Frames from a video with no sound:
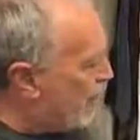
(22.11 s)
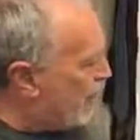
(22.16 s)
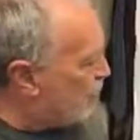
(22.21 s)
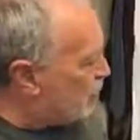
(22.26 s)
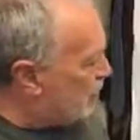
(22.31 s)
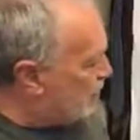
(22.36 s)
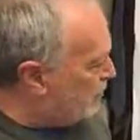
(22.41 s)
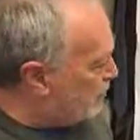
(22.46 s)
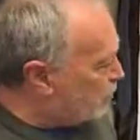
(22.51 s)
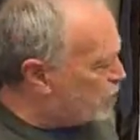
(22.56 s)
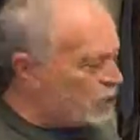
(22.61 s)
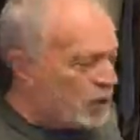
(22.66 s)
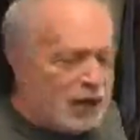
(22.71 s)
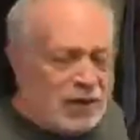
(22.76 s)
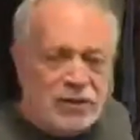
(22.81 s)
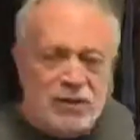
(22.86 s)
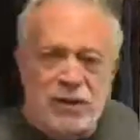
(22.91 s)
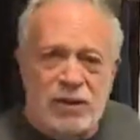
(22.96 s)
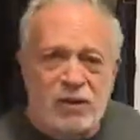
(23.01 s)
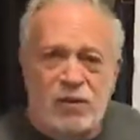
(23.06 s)
action for
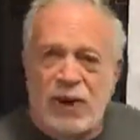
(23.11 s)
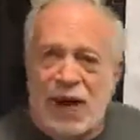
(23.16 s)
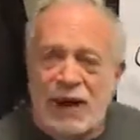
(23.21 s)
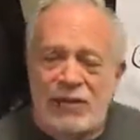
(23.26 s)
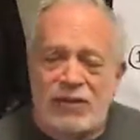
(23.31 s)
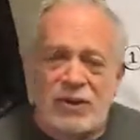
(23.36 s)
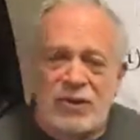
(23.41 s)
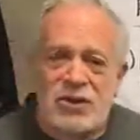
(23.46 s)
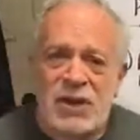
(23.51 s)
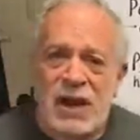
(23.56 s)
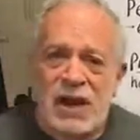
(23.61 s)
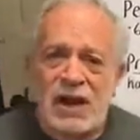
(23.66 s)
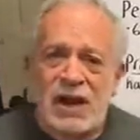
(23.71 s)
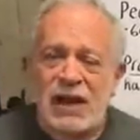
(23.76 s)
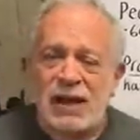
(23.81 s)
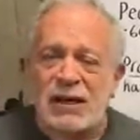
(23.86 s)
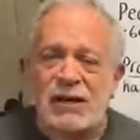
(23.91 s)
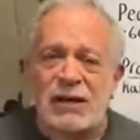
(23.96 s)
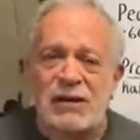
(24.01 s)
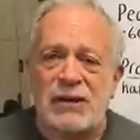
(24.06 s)
childhood arrivals,
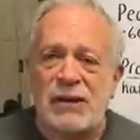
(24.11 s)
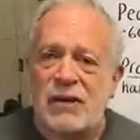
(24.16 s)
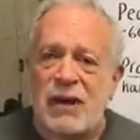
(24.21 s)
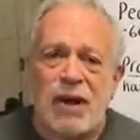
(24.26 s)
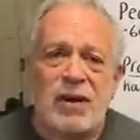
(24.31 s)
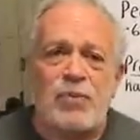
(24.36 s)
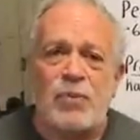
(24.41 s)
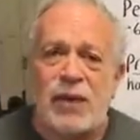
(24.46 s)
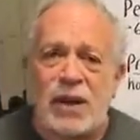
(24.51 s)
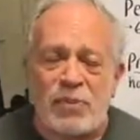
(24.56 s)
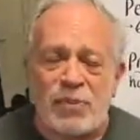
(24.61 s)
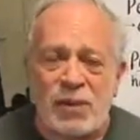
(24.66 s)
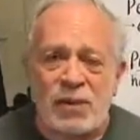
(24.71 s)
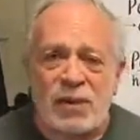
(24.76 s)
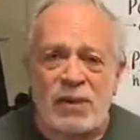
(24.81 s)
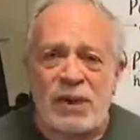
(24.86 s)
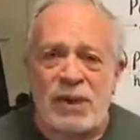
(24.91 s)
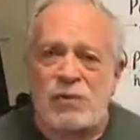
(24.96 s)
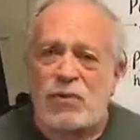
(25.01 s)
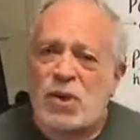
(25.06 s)
young
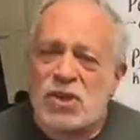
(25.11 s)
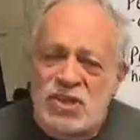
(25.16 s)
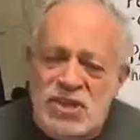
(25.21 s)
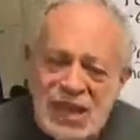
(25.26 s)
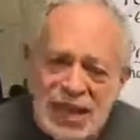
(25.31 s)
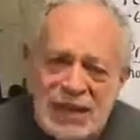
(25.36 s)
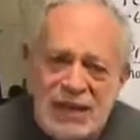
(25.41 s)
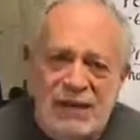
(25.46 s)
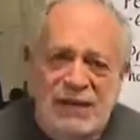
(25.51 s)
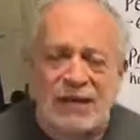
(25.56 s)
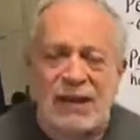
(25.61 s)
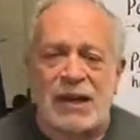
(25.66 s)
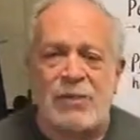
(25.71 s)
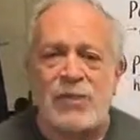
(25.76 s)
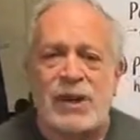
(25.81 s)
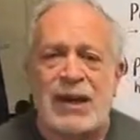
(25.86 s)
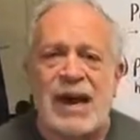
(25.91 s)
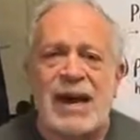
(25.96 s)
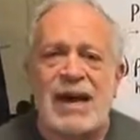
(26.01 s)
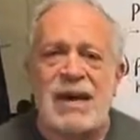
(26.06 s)
people particularly,
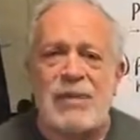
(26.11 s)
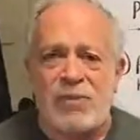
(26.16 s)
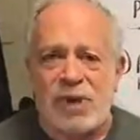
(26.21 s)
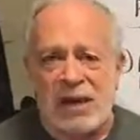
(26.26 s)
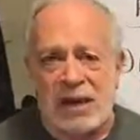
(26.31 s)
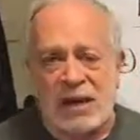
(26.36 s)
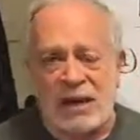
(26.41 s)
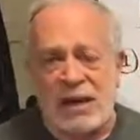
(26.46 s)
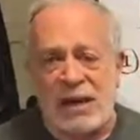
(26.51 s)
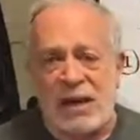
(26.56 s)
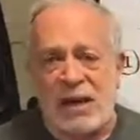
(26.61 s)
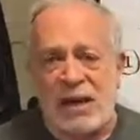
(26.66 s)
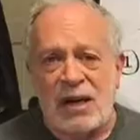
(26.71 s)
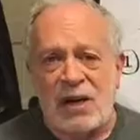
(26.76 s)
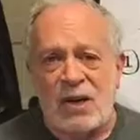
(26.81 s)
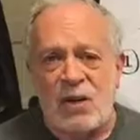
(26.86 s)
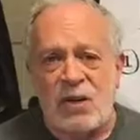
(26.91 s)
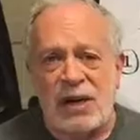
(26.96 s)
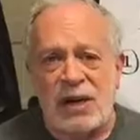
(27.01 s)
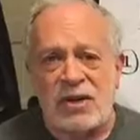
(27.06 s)
but anybody
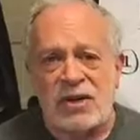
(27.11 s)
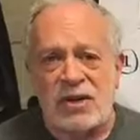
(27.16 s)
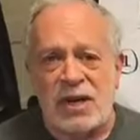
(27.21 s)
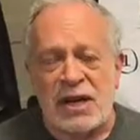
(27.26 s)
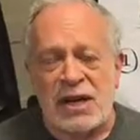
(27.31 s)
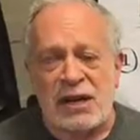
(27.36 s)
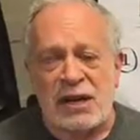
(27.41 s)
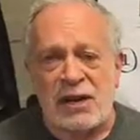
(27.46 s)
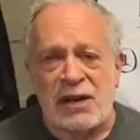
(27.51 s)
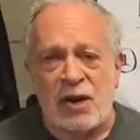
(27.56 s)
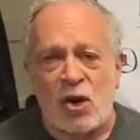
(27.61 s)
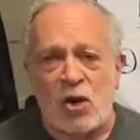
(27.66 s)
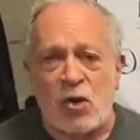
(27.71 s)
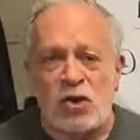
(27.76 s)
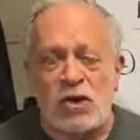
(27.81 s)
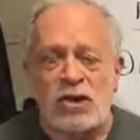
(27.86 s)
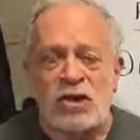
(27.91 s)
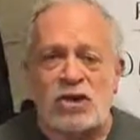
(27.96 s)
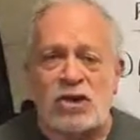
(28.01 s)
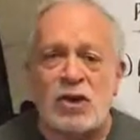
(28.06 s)
who is here who
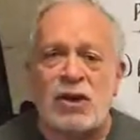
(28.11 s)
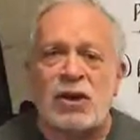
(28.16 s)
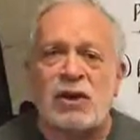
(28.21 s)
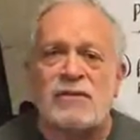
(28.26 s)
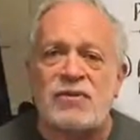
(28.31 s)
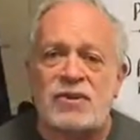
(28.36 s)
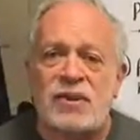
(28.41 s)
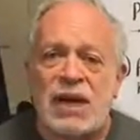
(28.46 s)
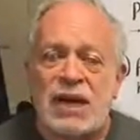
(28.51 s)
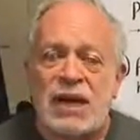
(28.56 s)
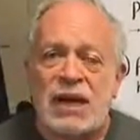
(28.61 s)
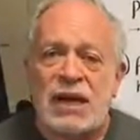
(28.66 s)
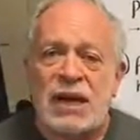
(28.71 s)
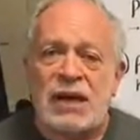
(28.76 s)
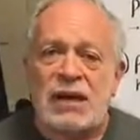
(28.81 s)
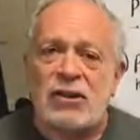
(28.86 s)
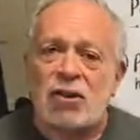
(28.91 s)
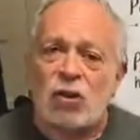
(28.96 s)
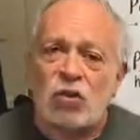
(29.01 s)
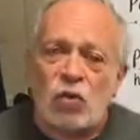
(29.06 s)
deserves
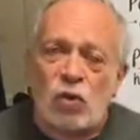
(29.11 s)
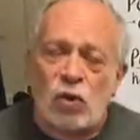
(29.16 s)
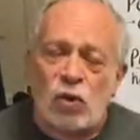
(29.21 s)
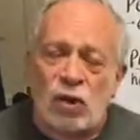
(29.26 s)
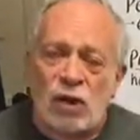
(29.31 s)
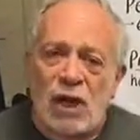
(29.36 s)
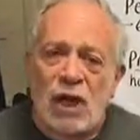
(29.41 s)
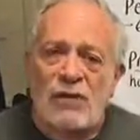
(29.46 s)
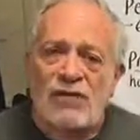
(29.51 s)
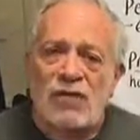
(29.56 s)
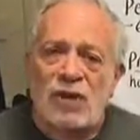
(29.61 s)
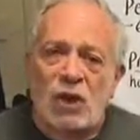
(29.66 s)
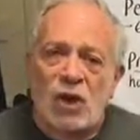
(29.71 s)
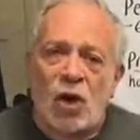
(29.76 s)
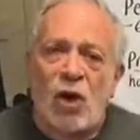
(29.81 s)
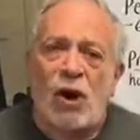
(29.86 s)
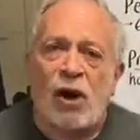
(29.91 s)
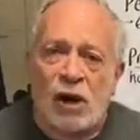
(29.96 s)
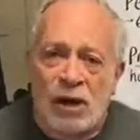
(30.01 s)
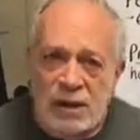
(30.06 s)
the rule of
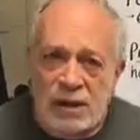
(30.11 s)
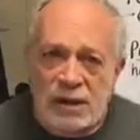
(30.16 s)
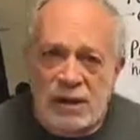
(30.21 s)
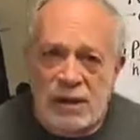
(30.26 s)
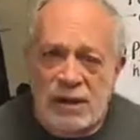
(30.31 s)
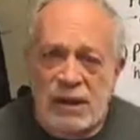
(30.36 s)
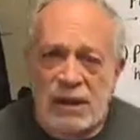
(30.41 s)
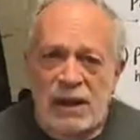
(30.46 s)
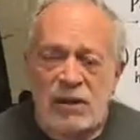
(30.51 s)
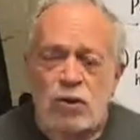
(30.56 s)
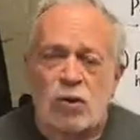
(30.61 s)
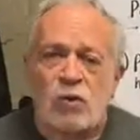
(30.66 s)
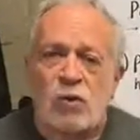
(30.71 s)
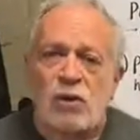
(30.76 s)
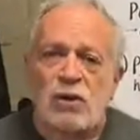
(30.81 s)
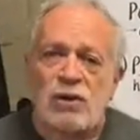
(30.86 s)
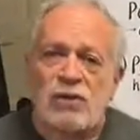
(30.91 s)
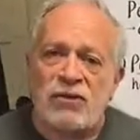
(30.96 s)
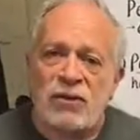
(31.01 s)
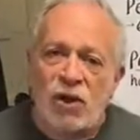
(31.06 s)
law. The
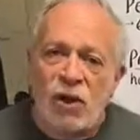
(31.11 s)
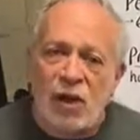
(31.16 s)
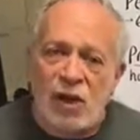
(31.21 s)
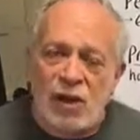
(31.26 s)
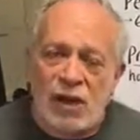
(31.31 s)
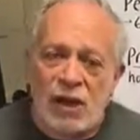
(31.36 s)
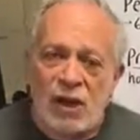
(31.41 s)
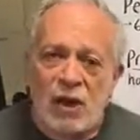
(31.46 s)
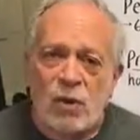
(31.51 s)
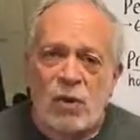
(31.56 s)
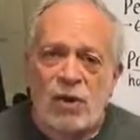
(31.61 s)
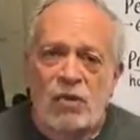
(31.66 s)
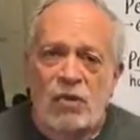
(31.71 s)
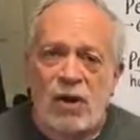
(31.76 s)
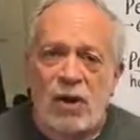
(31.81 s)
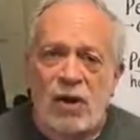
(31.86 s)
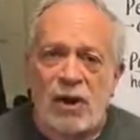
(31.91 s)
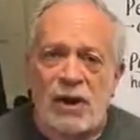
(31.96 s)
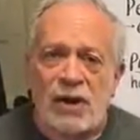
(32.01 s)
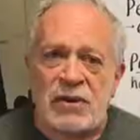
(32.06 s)
rule of law with
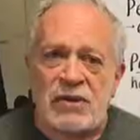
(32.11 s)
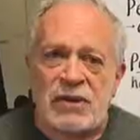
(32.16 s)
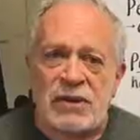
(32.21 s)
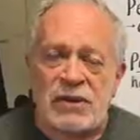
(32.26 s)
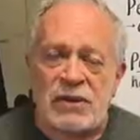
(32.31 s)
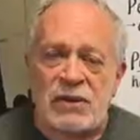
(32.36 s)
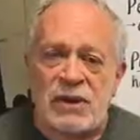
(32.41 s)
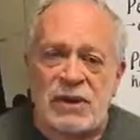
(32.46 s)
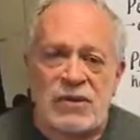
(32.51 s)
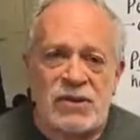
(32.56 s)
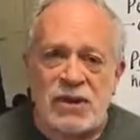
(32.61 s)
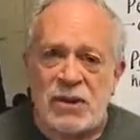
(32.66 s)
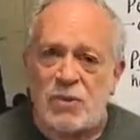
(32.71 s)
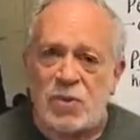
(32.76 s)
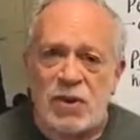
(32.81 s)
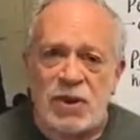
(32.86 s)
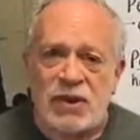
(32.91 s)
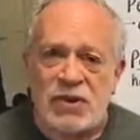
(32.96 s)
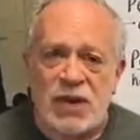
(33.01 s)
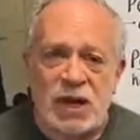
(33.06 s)
regard to
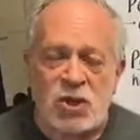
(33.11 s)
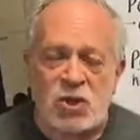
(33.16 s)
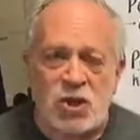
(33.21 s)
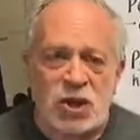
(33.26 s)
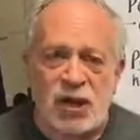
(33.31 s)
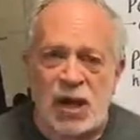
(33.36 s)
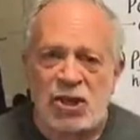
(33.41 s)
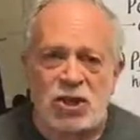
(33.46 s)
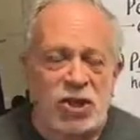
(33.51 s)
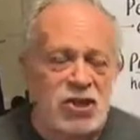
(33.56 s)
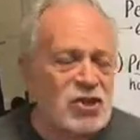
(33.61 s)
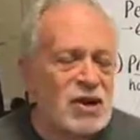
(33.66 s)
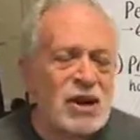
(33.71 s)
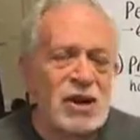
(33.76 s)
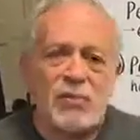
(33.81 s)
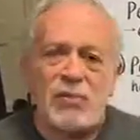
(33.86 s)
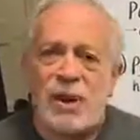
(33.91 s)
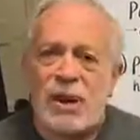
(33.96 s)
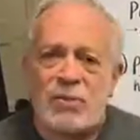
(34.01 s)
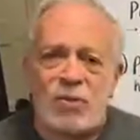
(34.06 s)
deportation, not just
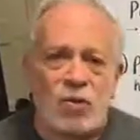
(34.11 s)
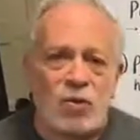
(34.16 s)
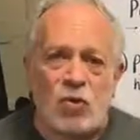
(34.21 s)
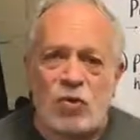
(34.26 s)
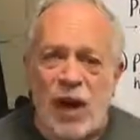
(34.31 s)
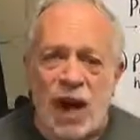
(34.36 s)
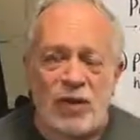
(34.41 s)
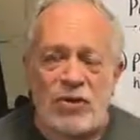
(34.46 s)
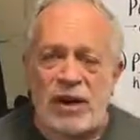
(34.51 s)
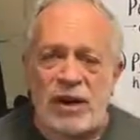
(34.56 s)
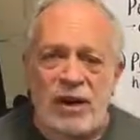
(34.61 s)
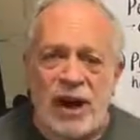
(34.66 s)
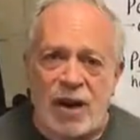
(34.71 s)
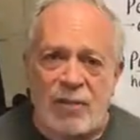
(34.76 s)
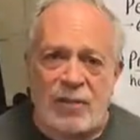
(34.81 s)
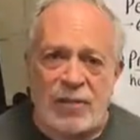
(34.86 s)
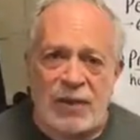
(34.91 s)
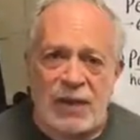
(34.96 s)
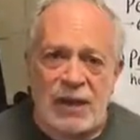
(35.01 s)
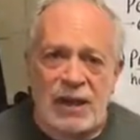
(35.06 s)
people rounded up.